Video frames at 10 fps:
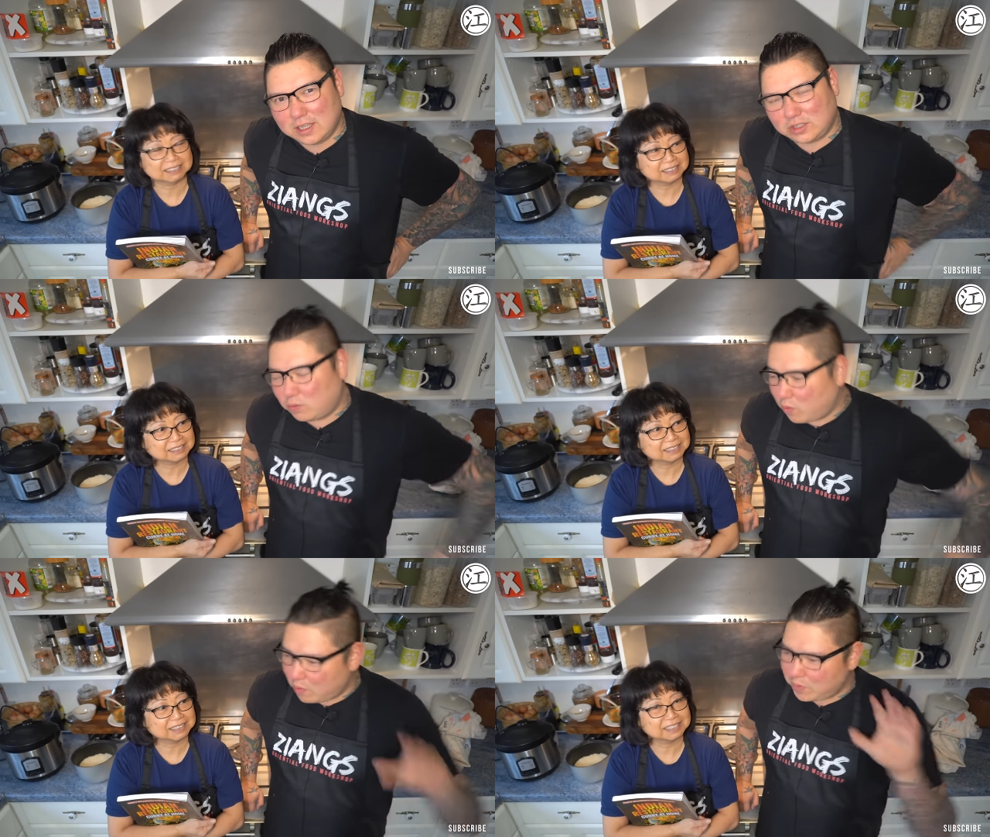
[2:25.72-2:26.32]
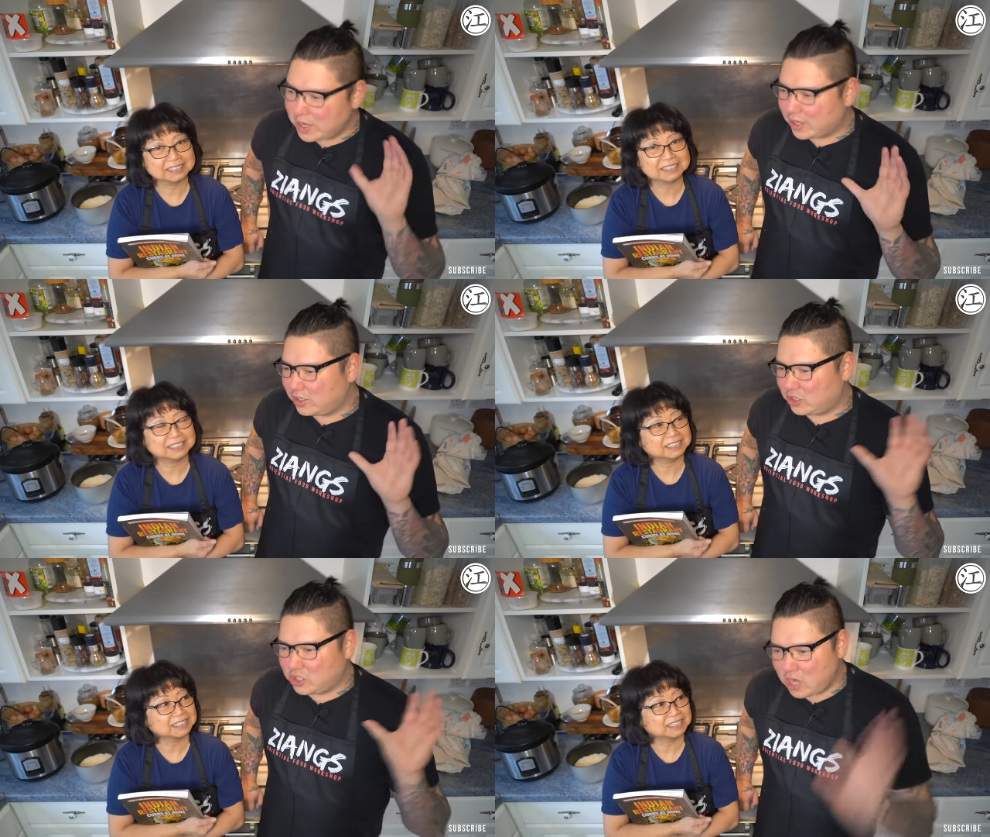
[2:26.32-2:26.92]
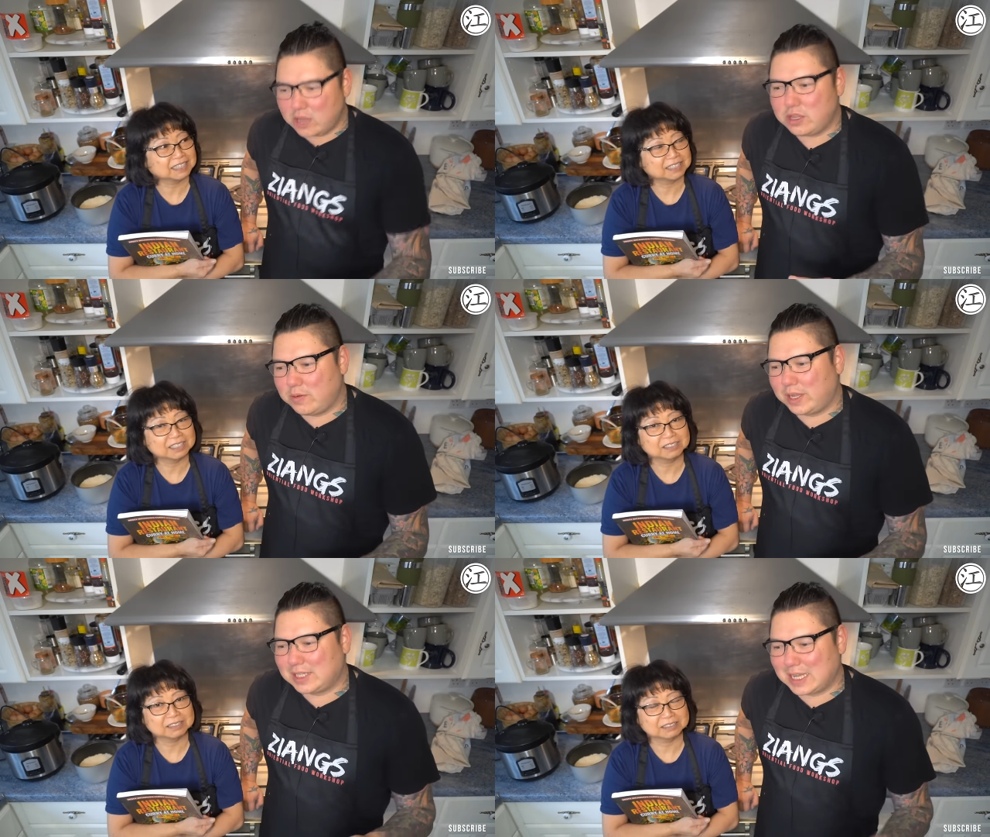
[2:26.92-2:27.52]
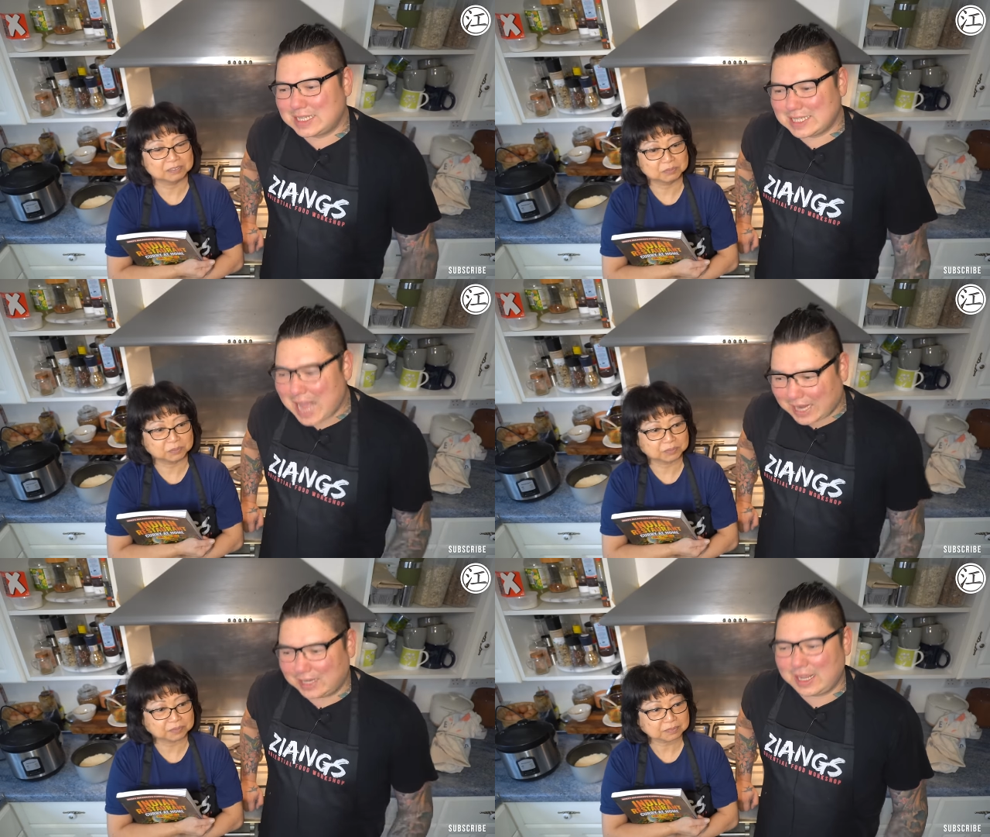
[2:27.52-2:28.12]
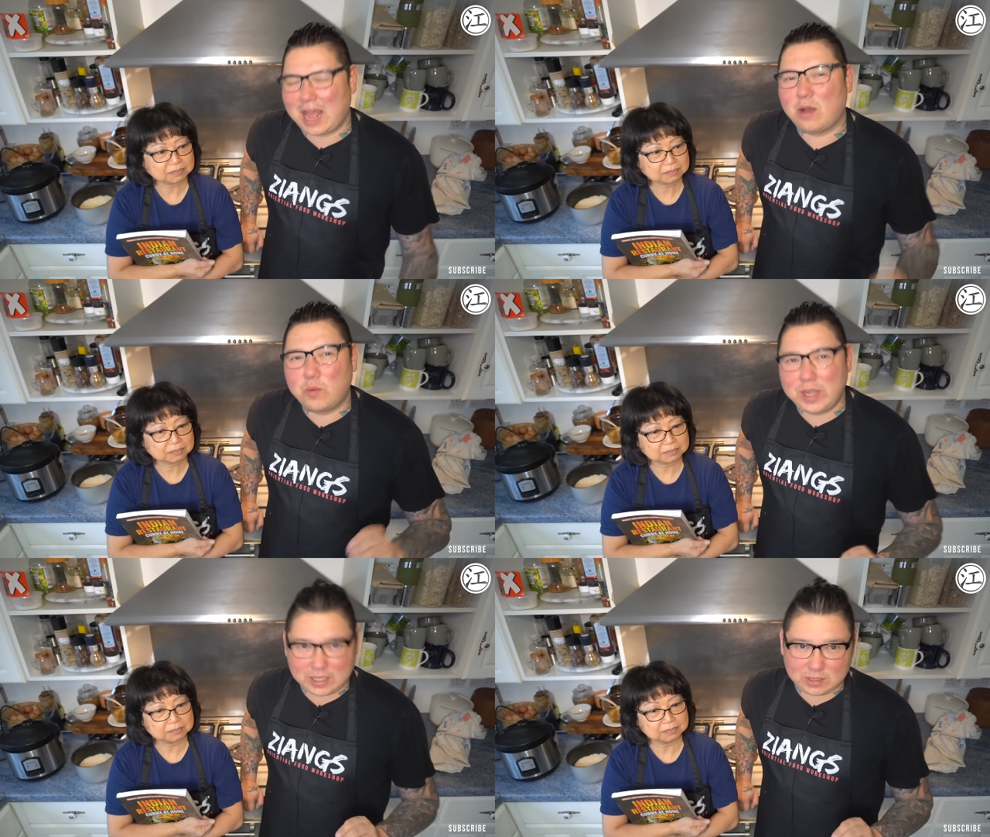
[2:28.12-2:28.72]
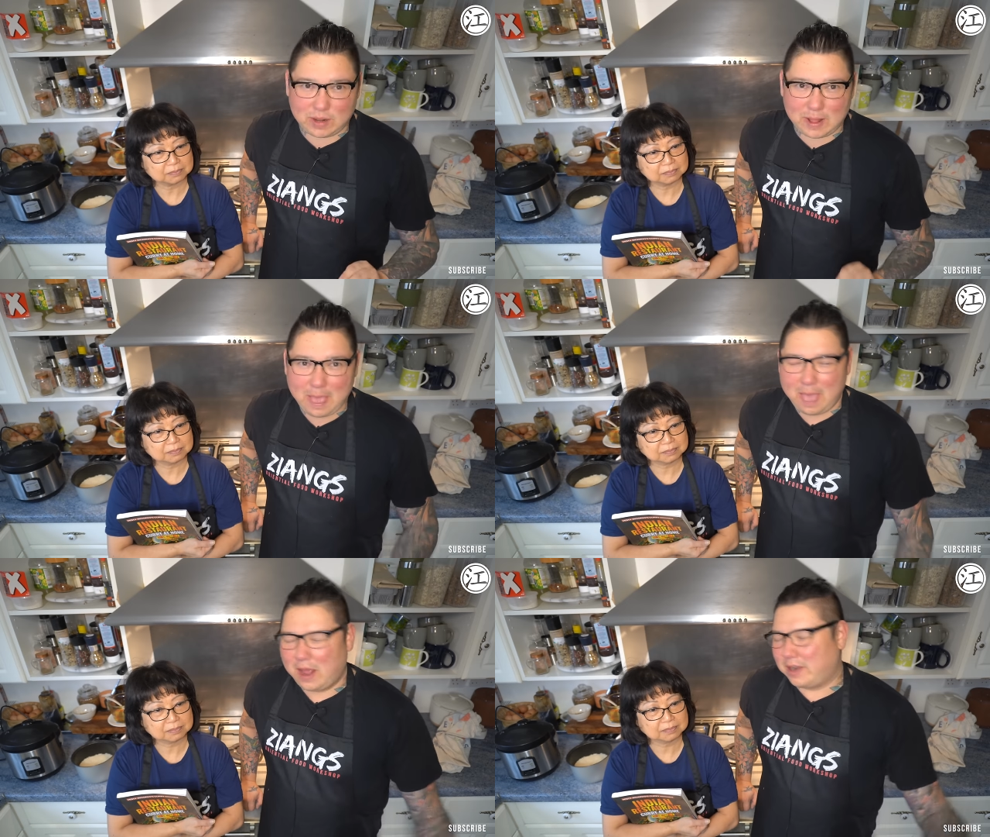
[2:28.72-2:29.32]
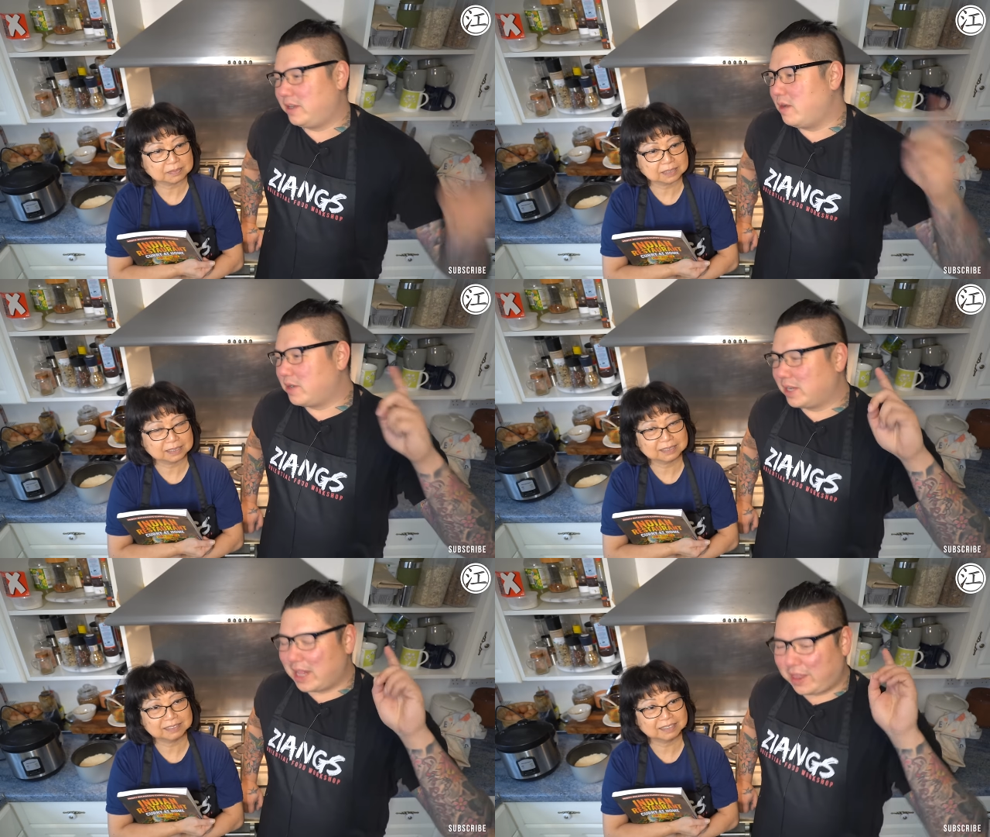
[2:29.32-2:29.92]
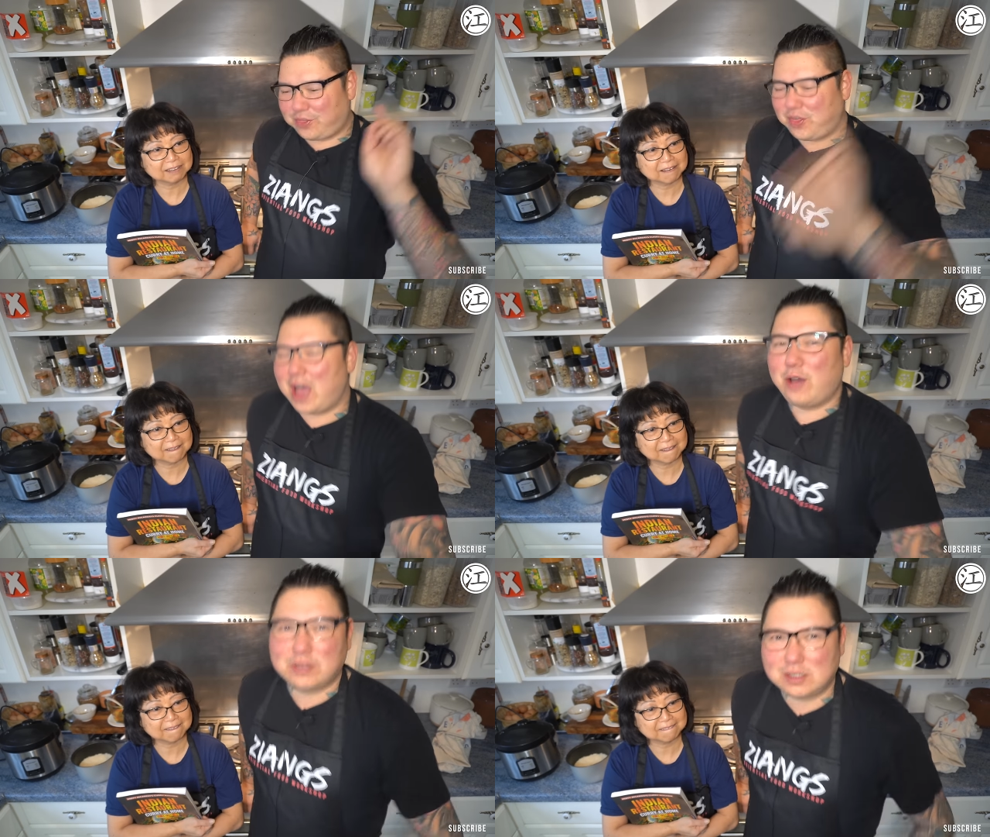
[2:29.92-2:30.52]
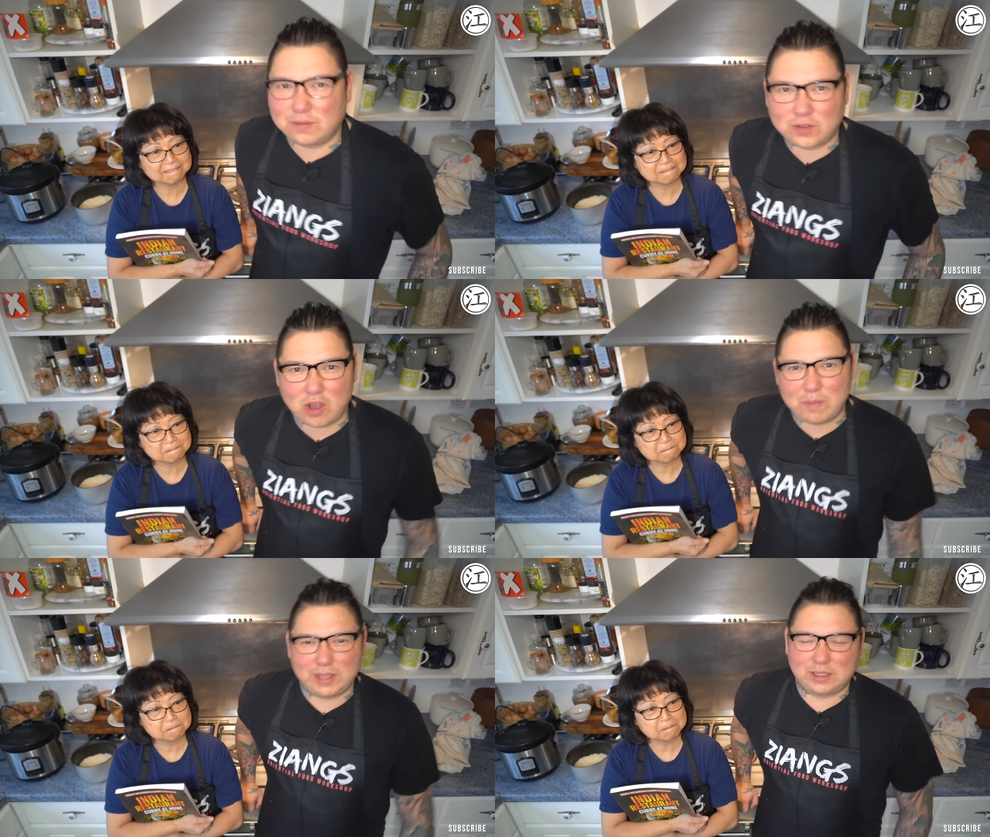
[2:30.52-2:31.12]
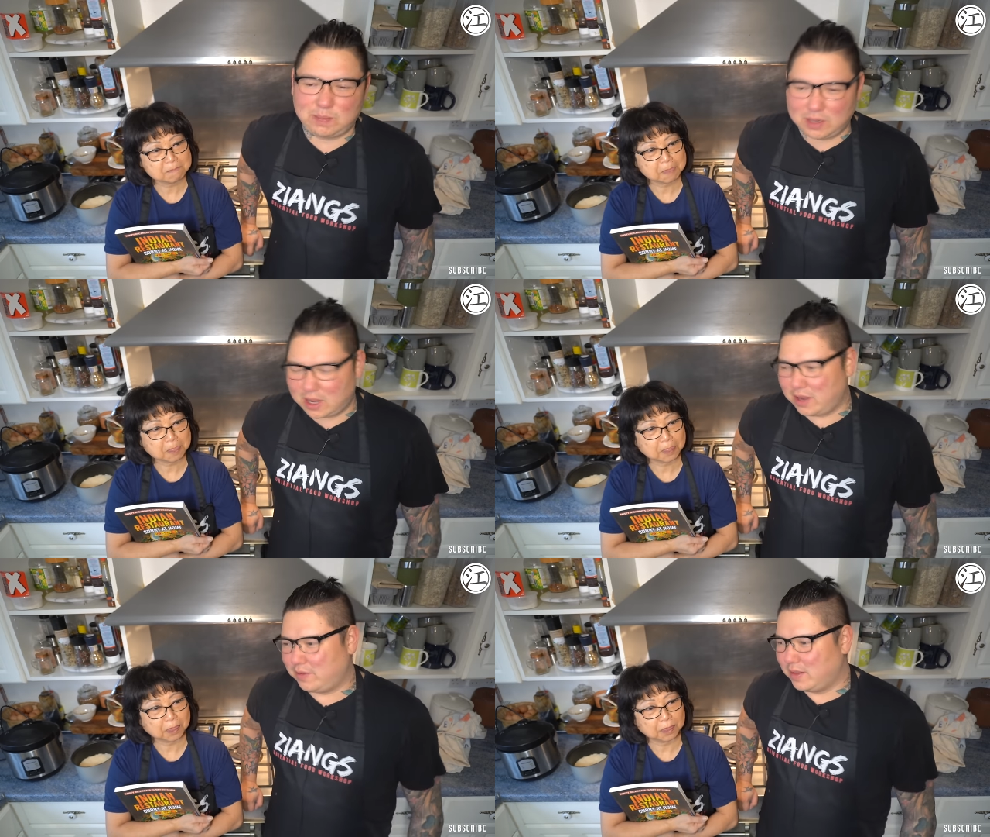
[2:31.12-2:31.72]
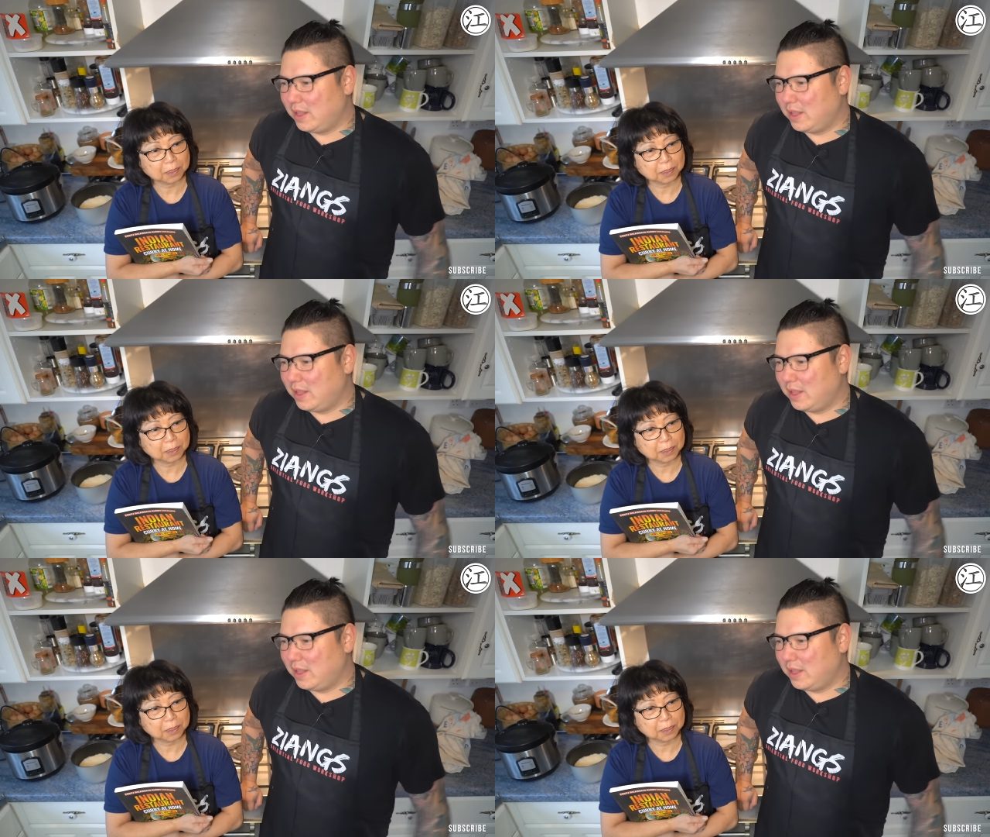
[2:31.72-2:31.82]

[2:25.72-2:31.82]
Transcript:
Speaker 1: So what we're going to show you is exactly how we do it. And I know we're going to get thousands of comments below